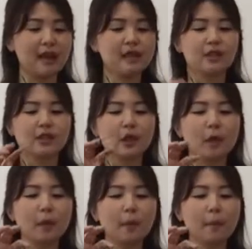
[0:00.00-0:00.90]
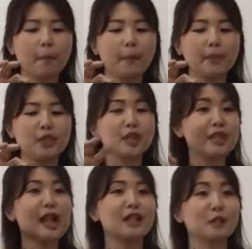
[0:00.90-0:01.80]
So just now I
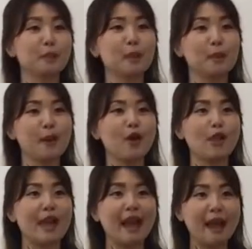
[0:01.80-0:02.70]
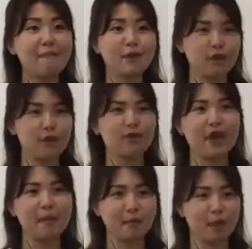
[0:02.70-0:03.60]
spoke about the air purifying
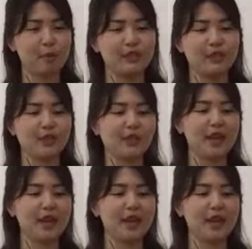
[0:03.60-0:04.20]
properties, right?